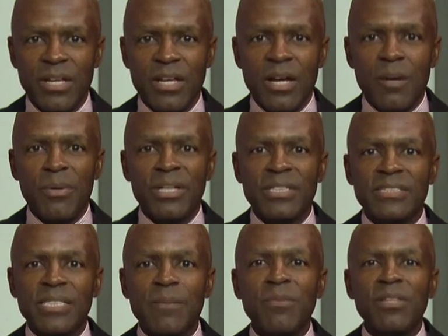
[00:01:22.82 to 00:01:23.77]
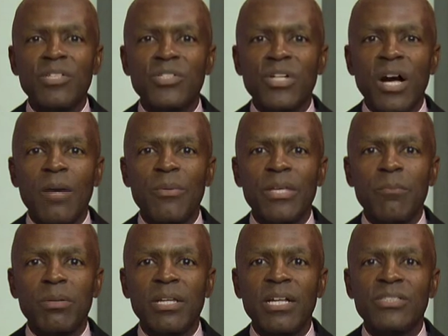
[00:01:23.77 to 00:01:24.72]
Upon accepting the job, he
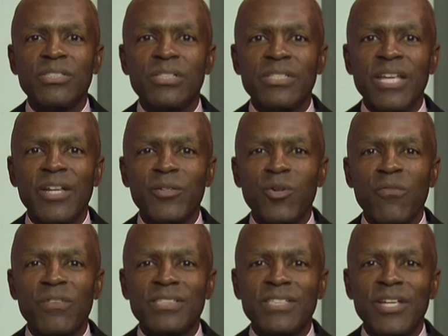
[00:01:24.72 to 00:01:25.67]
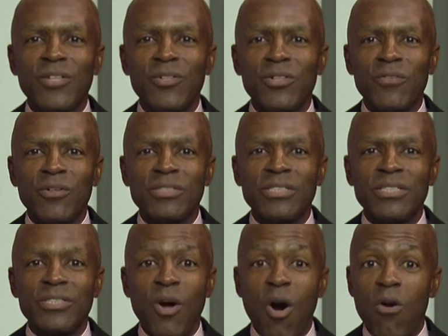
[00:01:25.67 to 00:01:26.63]
pledged to take Norfolk State
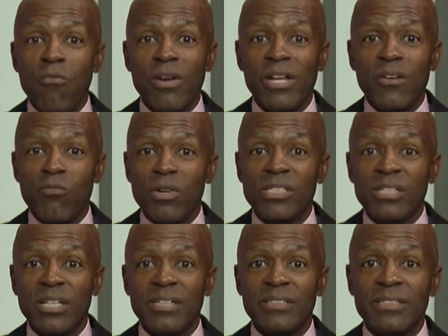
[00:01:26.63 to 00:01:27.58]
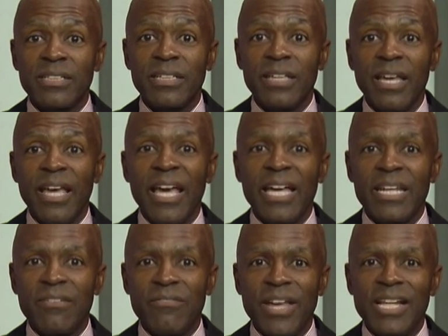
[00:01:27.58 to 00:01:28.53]
University's already rich legacy and
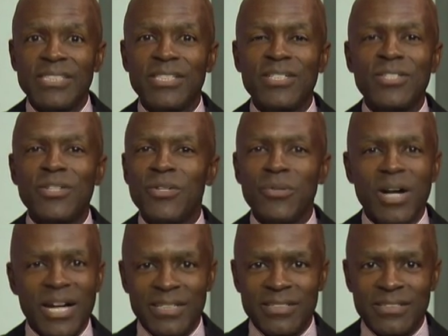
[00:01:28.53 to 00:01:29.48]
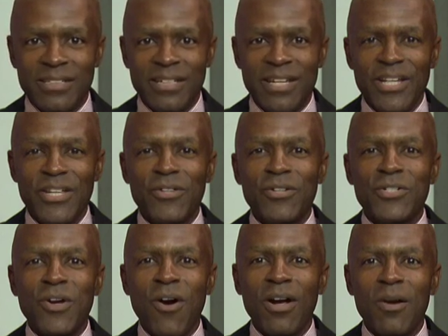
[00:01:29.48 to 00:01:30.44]
advance it to new heights. Here to
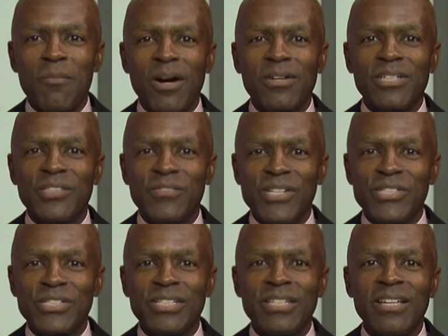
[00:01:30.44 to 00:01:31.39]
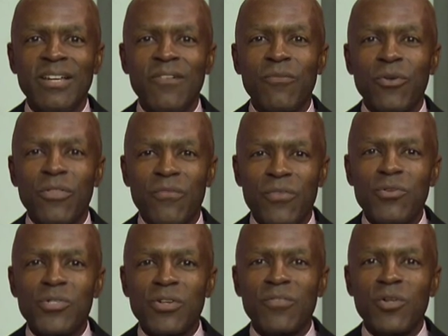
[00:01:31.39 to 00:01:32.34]
talk about his vision, for the
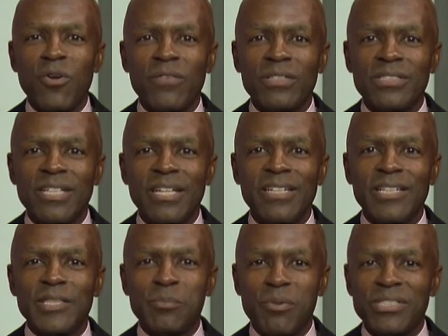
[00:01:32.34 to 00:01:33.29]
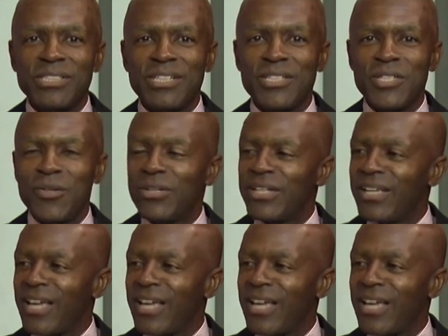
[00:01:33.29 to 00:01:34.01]
future of Norfolk State is President Tony